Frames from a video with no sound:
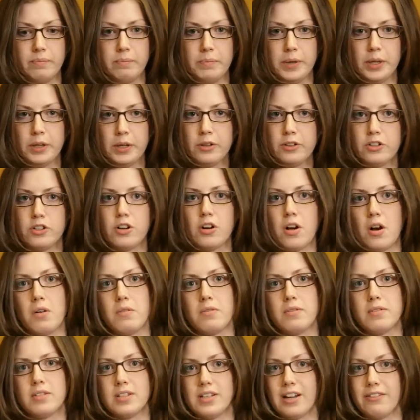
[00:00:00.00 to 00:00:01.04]
build your
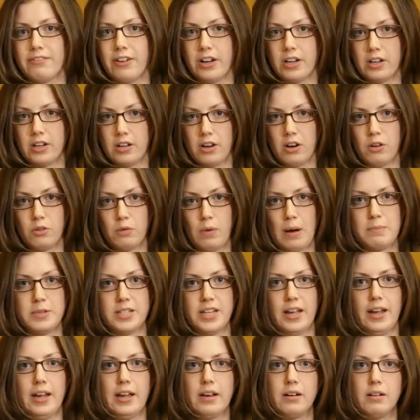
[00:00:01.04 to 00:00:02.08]
own stuff on your own
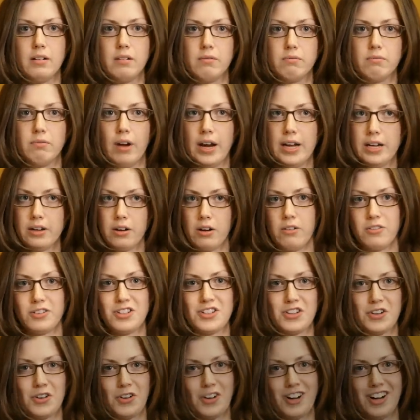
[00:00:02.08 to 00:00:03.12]
website, write your own
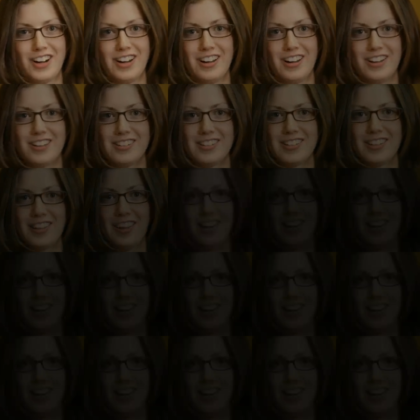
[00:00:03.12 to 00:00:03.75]
stories.